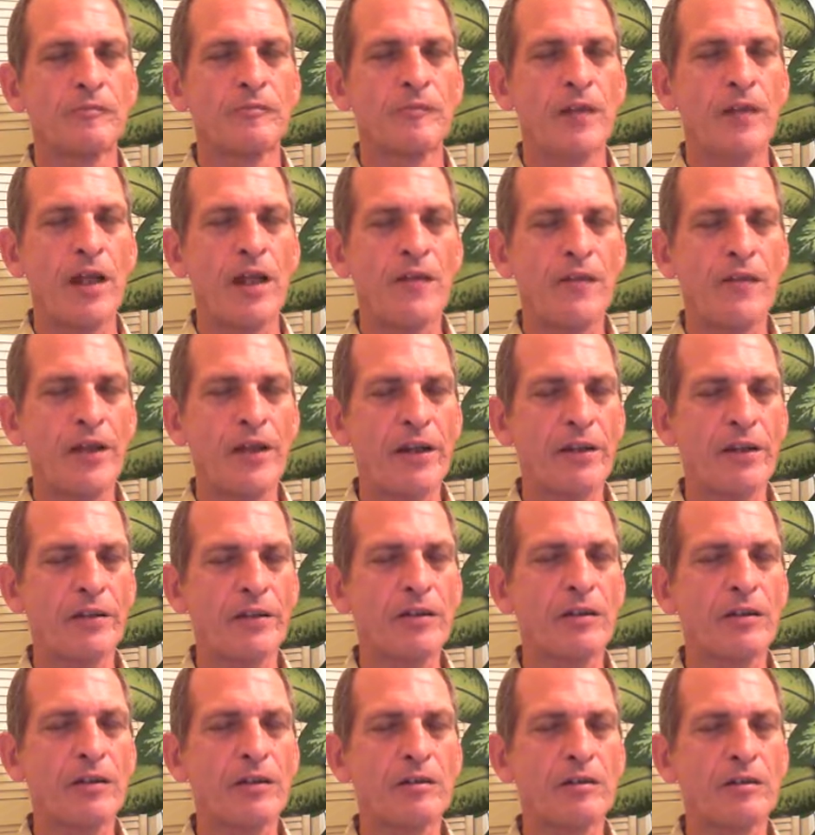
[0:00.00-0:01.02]
And
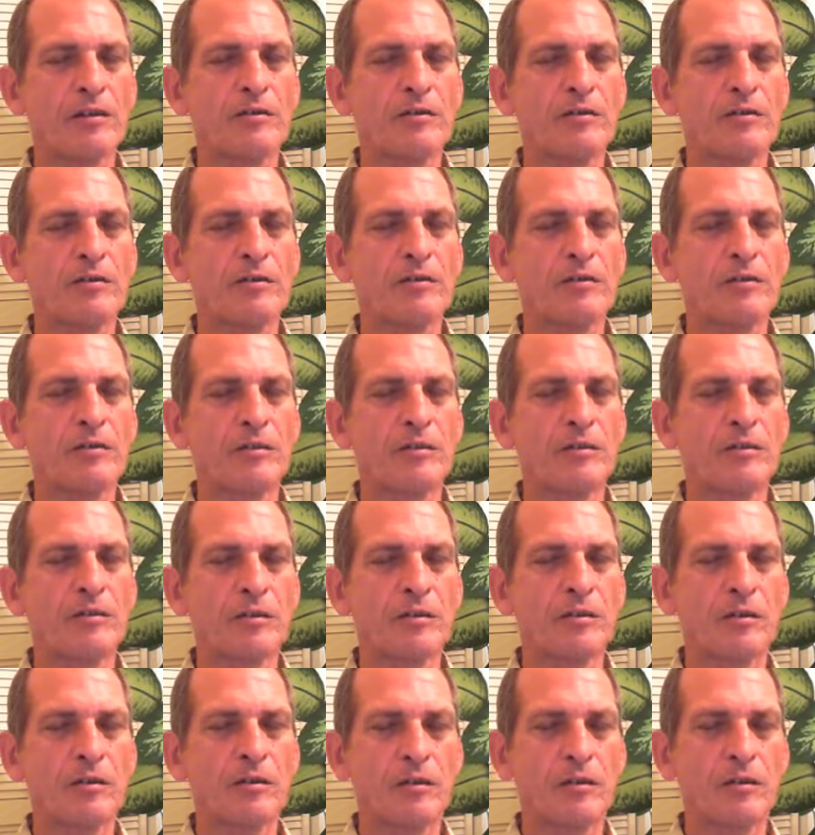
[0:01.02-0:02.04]
then
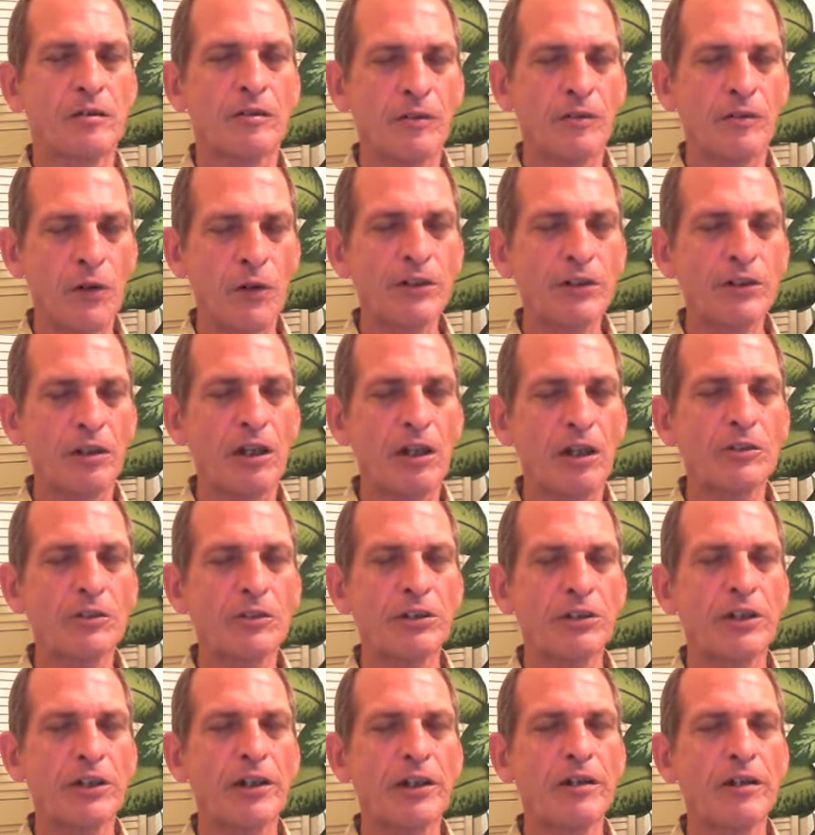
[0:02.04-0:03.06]
notice
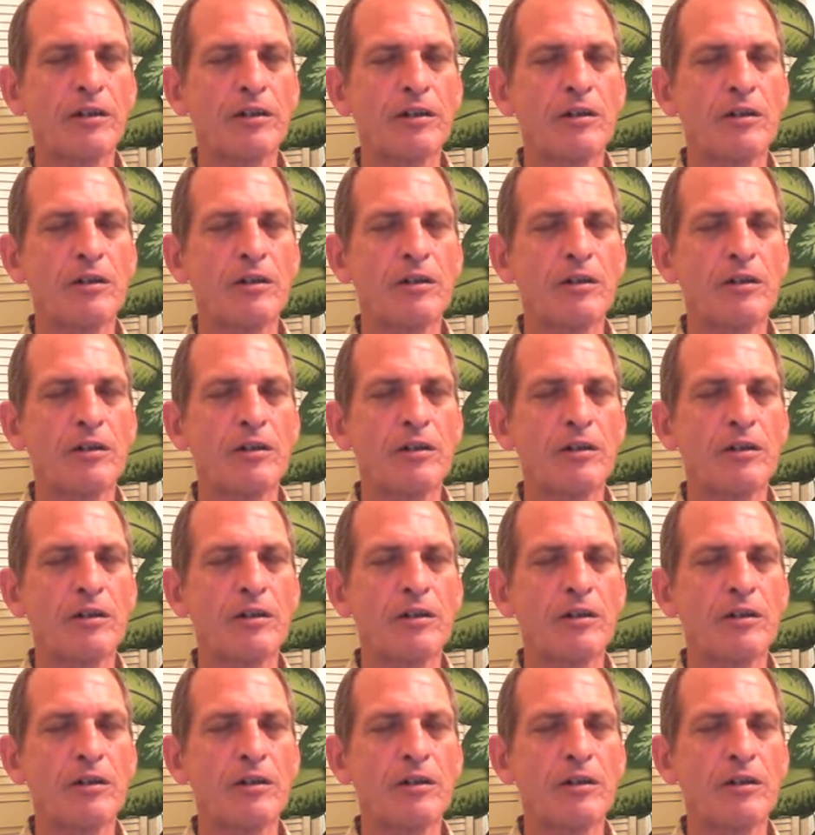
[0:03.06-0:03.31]
closely